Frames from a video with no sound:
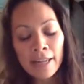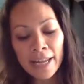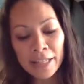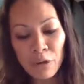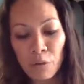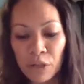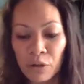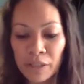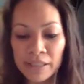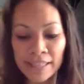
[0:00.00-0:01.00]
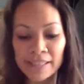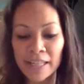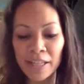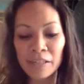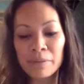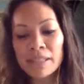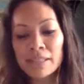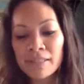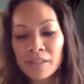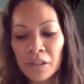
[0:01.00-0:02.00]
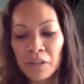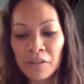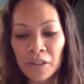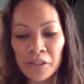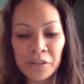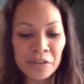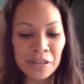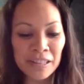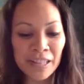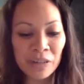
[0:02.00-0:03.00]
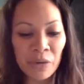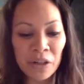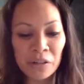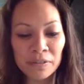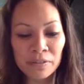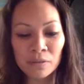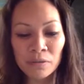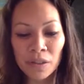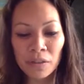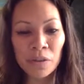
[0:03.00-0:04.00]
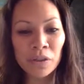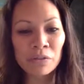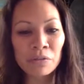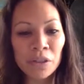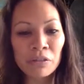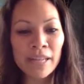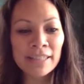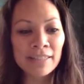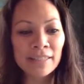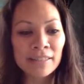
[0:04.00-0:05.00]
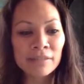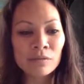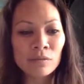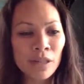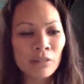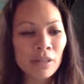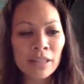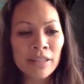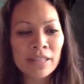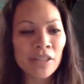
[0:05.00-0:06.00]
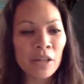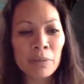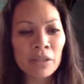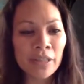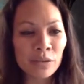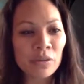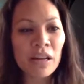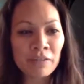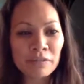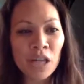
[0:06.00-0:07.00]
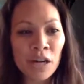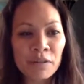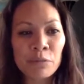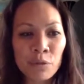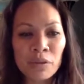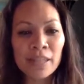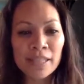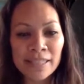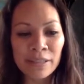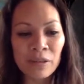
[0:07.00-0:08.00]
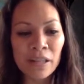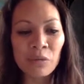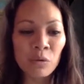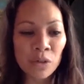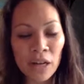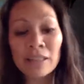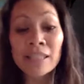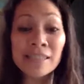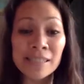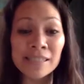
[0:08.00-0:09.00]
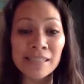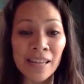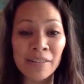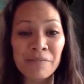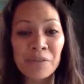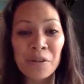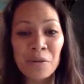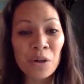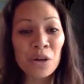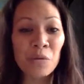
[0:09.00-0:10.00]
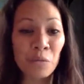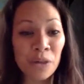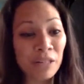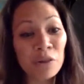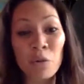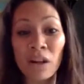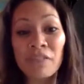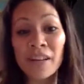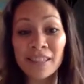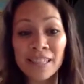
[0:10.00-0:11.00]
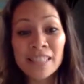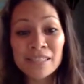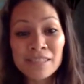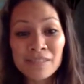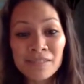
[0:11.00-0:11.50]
And what we always like to tell them is, they're usually like, we don't like to want to really list our buildings. We're not comfortable with listing. And we're like, well, we're not a listing site. We give you qualified leads.